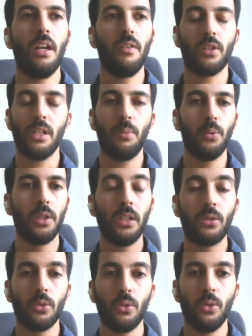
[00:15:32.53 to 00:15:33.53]
for example, we need
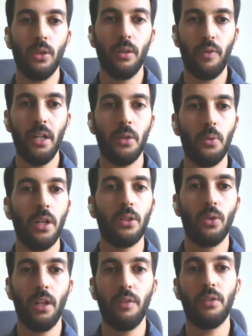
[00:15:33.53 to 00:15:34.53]
to find a way
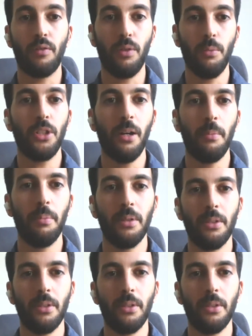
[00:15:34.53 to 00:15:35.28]
to lift it from the top,